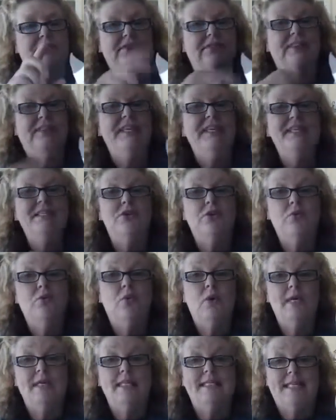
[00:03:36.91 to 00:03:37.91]
These are
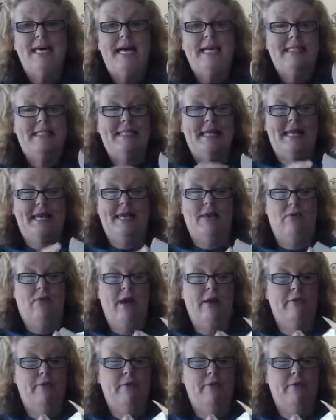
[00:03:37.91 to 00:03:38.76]
ones I take, right?